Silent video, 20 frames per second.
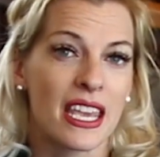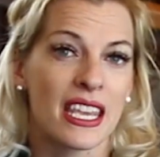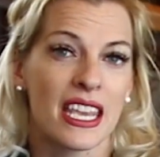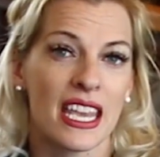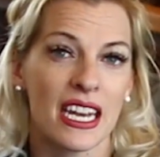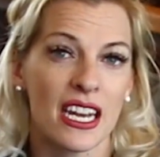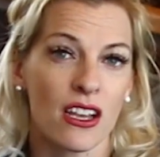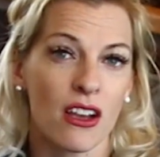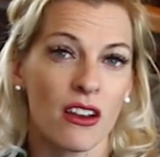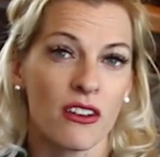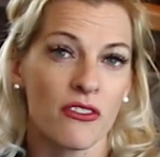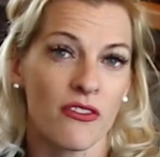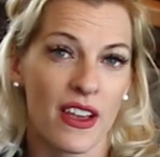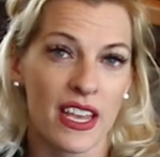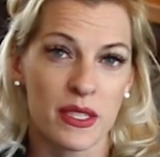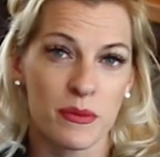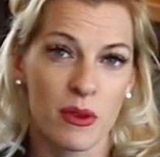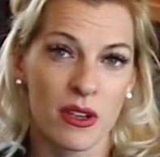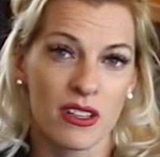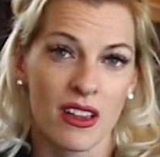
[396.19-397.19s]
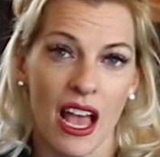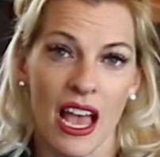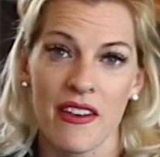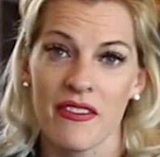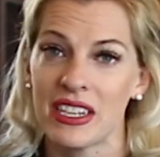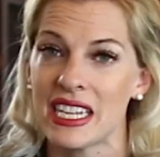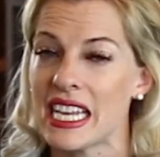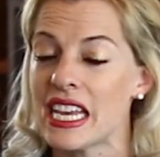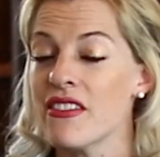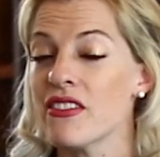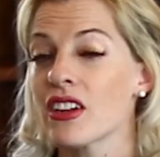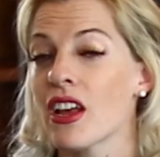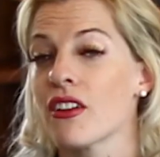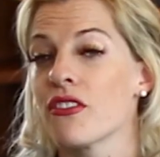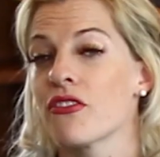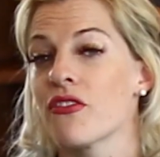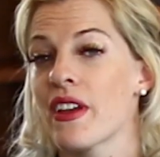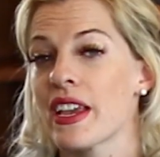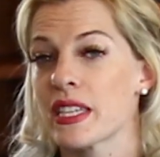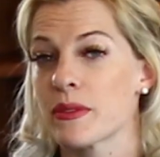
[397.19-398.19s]
getting on Facebook Live and even
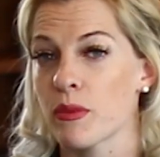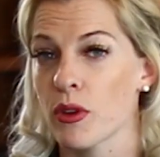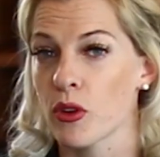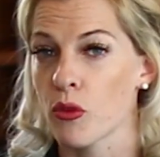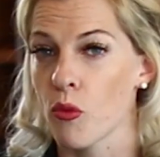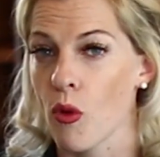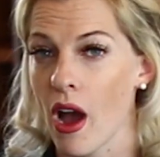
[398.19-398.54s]
on Facebook